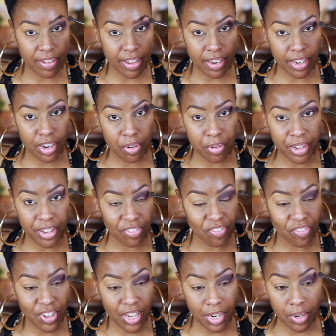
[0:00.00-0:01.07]
and go in
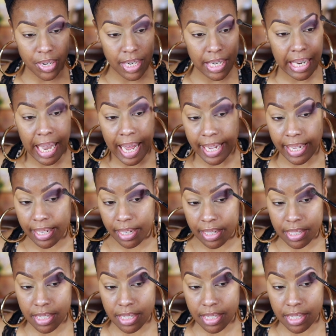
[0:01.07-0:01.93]
very lightly.